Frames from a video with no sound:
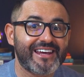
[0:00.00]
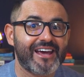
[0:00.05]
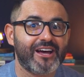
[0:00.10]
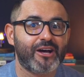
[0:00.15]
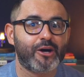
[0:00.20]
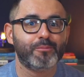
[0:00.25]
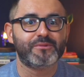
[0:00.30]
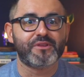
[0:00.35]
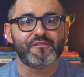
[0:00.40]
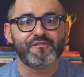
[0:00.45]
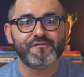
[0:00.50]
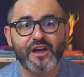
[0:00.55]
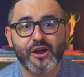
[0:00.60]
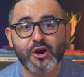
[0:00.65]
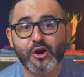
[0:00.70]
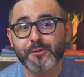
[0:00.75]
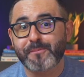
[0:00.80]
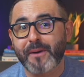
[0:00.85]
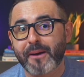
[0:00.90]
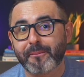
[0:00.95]
helped the
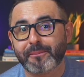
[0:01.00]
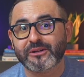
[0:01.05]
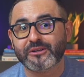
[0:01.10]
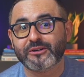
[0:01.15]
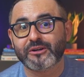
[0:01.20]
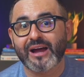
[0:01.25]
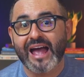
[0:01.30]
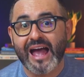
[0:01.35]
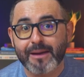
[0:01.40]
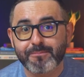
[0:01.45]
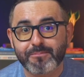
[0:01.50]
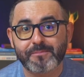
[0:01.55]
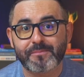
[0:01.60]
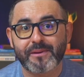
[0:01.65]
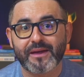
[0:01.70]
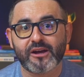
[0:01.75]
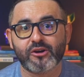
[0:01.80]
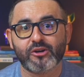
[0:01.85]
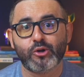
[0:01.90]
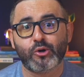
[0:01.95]
very popular Happy
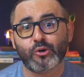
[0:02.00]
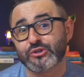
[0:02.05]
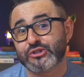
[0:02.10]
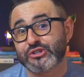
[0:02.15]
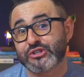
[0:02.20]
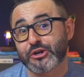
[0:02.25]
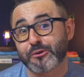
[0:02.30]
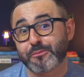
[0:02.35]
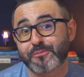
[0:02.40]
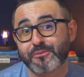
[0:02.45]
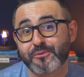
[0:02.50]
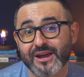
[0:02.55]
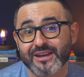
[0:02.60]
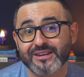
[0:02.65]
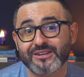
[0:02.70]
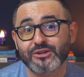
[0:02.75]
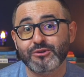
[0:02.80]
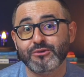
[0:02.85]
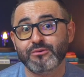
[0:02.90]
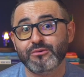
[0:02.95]
Pear launch their brand
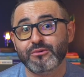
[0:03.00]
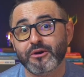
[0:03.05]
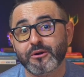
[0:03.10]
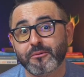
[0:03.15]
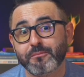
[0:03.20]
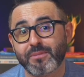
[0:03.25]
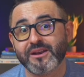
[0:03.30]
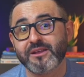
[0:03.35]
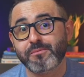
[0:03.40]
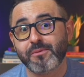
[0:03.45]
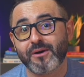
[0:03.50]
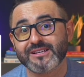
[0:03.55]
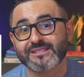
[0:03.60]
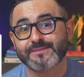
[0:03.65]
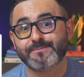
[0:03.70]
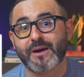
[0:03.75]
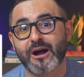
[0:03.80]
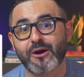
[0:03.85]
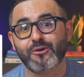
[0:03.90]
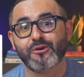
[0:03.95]
new Buddy
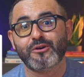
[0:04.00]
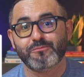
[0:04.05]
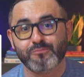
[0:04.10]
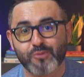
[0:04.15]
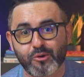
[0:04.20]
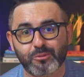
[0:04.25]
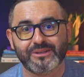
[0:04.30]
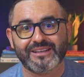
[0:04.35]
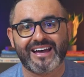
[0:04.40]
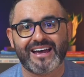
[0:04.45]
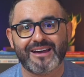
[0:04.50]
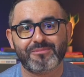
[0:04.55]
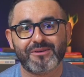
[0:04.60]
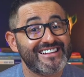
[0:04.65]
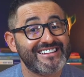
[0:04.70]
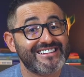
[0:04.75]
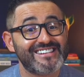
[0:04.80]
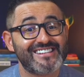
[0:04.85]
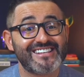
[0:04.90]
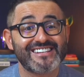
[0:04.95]
Boss powered mobile app.
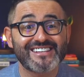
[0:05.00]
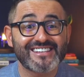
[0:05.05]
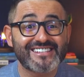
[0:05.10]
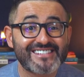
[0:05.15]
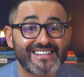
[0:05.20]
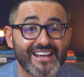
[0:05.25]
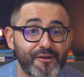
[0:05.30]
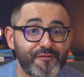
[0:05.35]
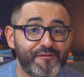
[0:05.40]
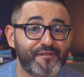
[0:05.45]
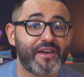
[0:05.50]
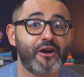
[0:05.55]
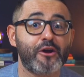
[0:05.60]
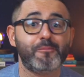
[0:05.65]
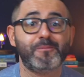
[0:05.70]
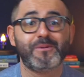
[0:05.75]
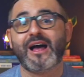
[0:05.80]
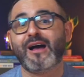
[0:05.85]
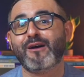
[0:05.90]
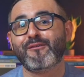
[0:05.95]
This is a self-care
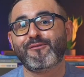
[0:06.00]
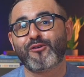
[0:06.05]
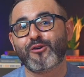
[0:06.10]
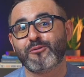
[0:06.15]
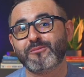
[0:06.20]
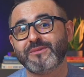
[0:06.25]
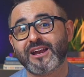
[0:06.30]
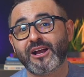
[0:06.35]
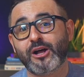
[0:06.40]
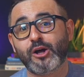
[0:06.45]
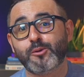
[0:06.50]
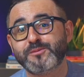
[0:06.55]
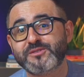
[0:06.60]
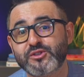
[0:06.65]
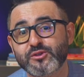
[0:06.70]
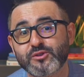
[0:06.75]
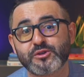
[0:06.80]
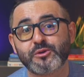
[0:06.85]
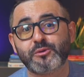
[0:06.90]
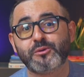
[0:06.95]
platform that helps
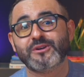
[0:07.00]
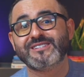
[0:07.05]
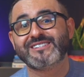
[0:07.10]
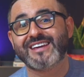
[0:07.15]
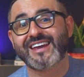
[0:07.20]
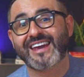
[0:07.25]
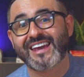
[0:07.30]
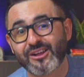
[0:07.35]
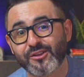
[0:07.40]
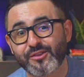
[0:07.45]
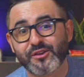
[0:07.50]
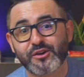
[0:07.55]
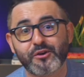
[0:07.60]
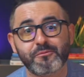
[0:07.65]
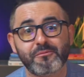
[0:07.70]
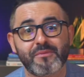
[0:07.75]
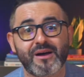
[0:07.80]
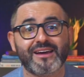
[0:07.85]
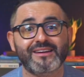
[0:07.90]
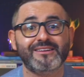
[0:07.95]
you towards a healthier
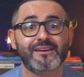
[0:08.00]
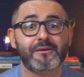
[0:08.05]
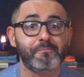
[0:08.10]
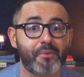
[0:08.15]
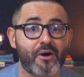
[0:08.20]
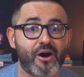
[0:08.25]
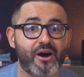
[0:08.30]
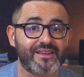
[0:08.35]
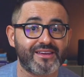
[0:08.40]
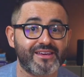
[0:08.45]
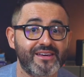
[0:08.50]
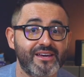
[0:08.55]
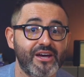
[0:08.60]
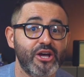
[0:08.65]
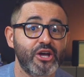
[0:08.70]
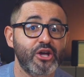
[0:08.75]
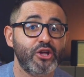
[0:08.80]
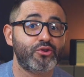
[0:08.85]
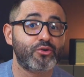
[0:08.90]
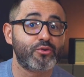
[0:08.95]
mind and body
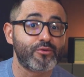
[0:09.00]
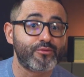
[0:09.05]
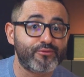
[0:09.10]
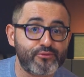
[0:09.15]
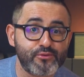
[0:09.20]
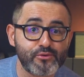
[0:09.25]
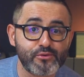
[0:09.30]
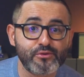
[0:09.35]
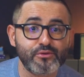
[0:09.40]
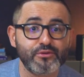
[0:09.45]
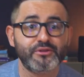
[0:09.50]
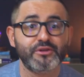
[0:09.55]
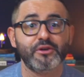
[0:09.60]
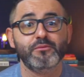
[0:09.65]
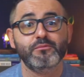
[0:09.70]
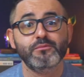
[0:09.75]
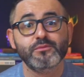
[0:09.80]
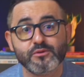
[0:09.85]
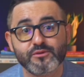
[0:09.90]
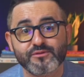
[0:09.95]
through food,
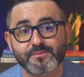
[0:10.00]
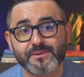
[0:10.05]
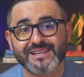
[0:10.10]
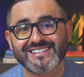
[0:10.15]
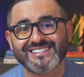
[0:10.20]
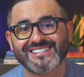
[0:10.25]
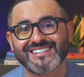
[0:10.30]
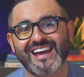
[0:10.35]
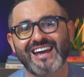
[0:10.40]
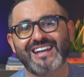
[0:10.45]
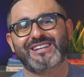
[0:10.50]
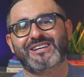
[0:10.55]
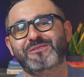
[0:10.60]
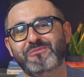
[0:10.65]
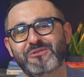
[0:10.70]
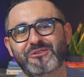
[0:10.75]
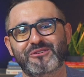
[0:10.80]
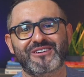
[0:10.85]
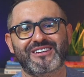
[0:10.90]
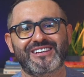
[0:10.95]
movements, and
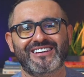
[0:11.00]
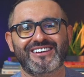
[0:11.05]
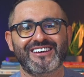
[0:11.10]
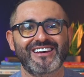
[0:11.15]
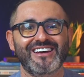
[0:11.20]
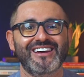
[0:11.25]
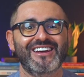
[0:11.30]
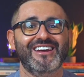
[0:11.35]
community.